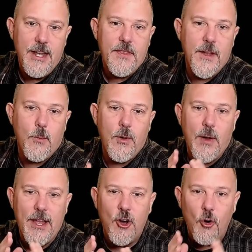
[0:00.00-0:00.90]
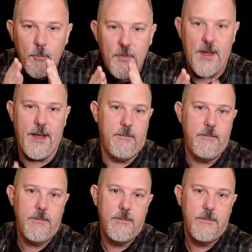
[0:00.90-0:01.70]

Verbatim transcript: that will help them